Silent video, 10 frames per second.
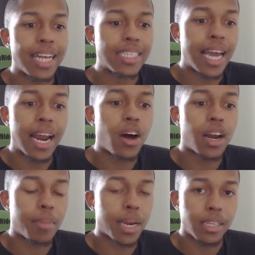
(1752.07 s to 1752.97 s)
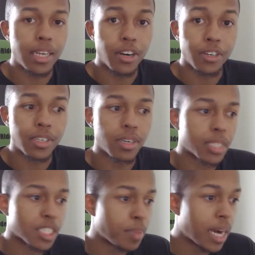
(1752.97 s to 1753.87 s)
and that automatically earned him
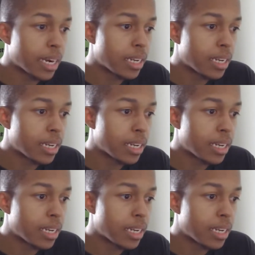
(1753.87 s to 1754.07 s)
a spot.